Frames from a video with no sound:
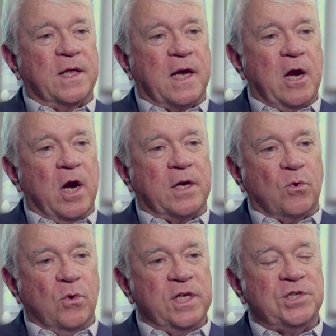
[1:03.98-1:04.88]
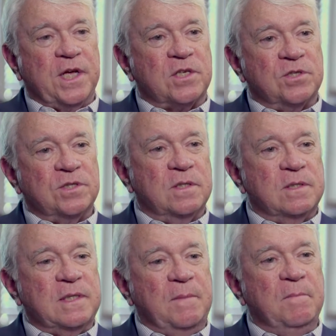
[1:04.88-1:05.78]
of the characteristics
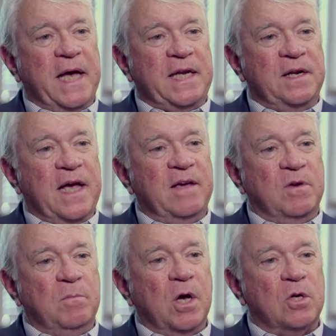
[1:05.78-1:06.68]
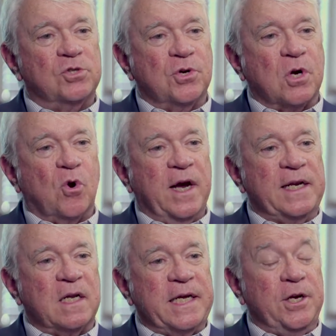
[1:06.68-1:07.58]
that made David Belcher a
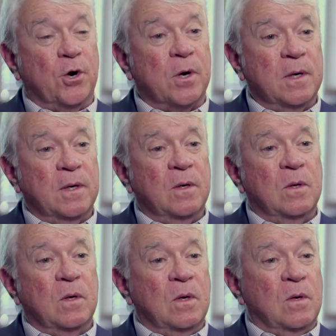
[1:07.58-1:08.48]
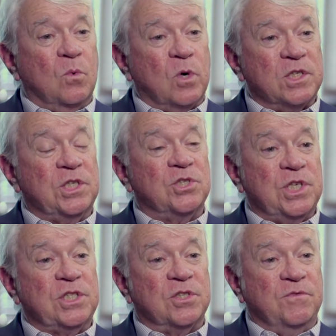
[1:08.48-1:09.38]
great leader was his
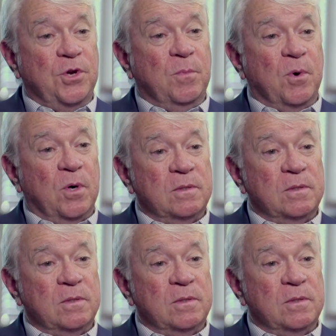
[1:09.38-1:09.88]
sense of humor